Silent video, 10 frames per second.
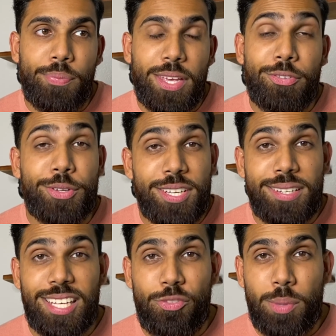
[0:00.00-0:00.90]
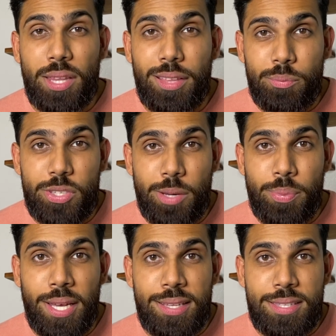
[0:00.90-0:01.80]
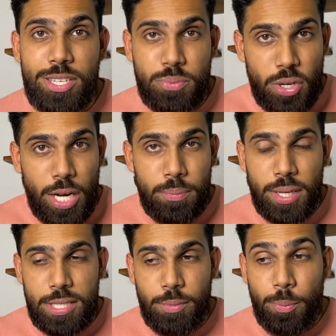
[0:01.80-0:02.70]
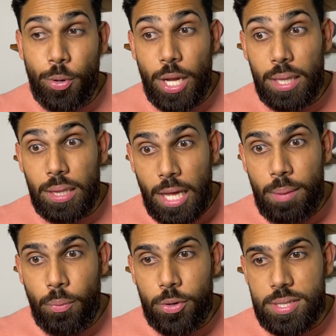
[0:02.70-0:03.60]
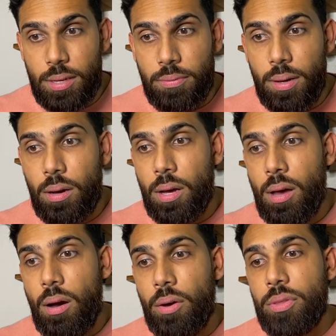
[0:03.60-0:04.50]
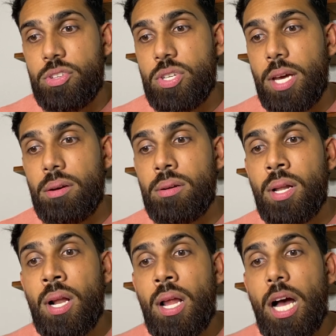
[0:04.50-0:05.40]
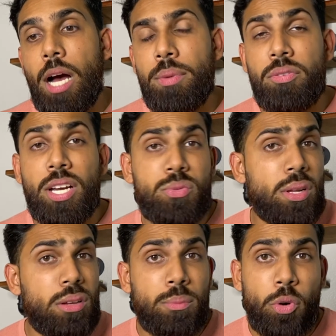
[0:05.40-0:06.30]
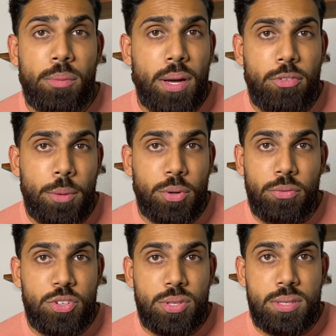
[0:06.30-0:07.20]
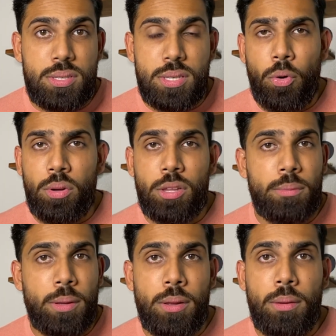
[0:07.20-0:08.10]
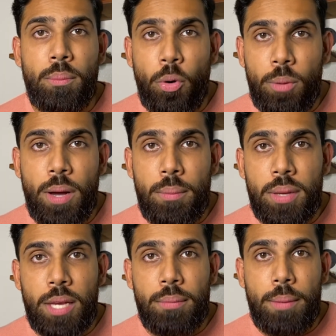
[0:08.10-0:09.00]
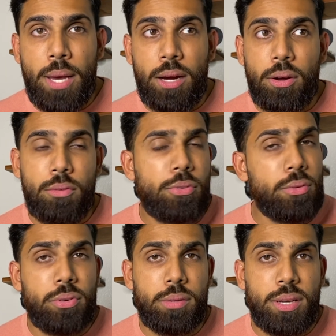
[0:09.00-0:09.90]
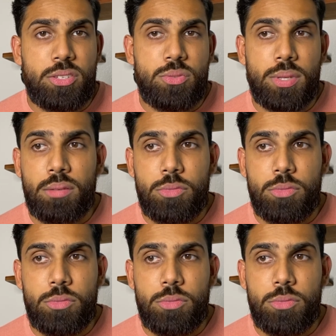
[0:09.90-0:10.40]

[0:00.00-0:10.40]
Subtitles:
If you did, give me a thumbs up and subscribe, because I'm going to put a lot more stuff on this channel. And if you guys want to learn more about pharmacovigilance or a little bit more about me and my background, feel free to message me.